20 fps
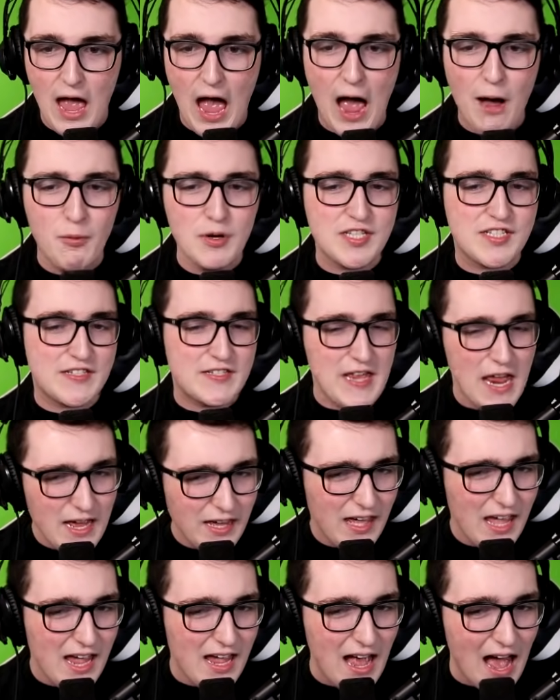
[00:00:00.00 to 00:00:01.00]
I was
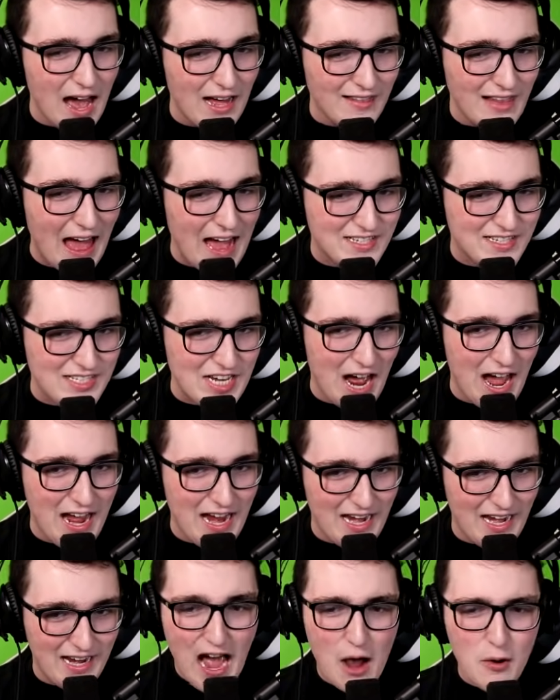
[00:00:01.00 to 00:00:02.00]
thinking uh, last
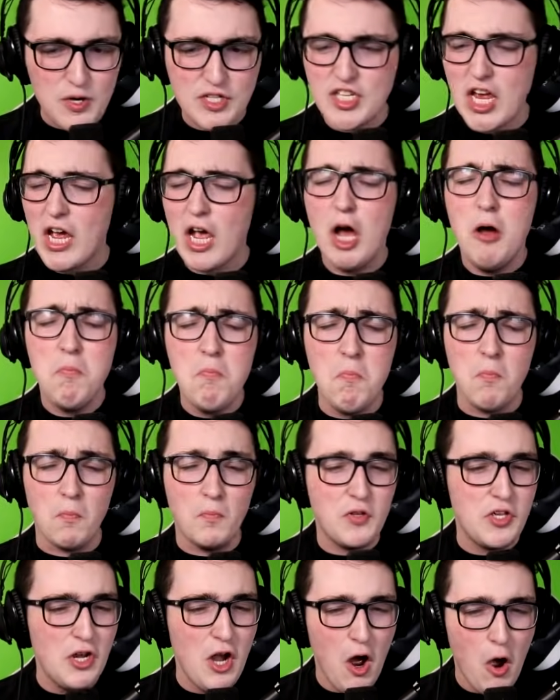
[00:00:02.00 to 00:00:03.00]
night, I was like,
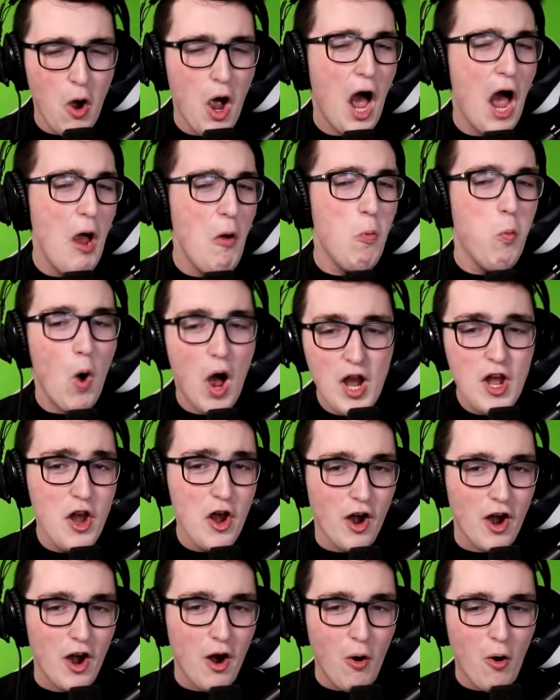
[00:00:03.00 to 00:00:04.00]
hmm, you know, I
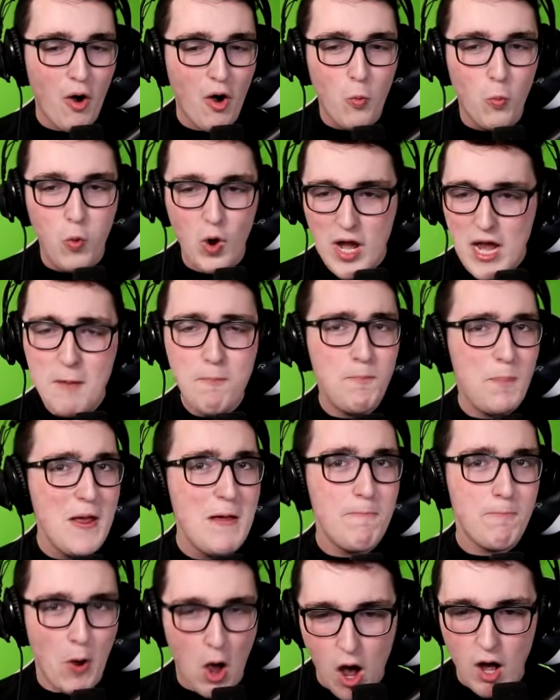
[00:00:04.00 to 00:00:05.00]
wonder, would it
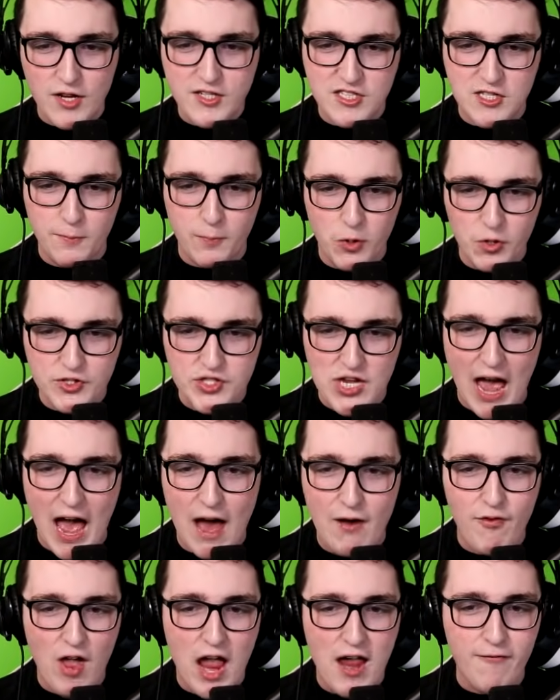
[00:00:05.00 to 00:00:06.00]
be possible to
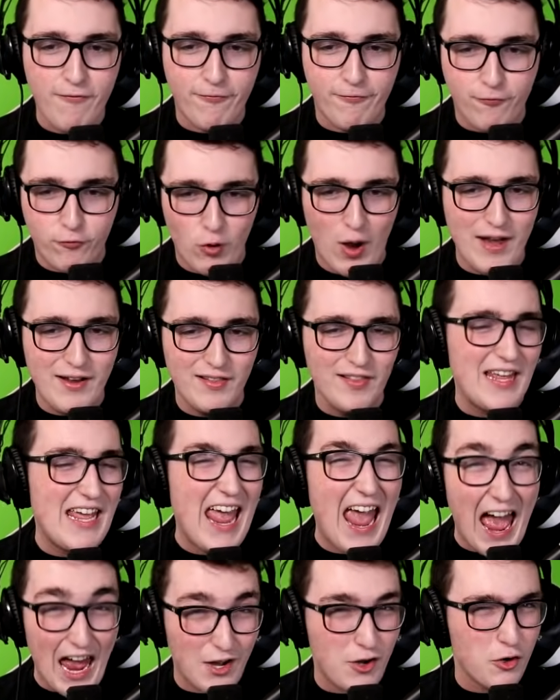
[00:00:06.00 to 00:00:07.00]
have a
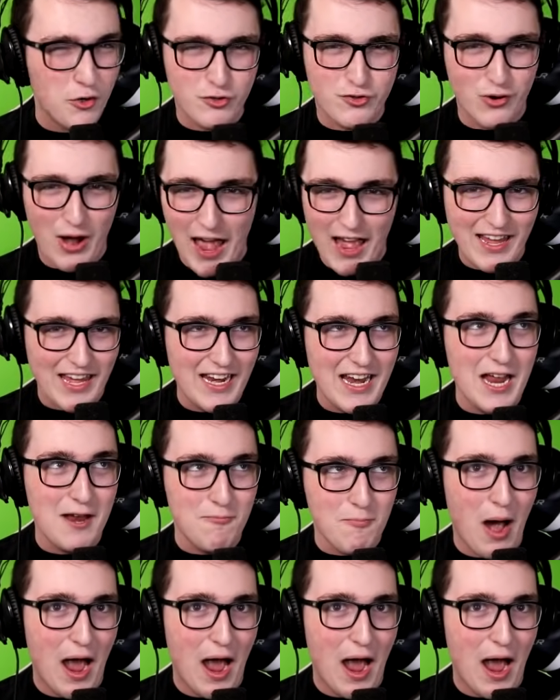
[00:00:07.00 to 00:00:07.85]
friendly Ender Dragon in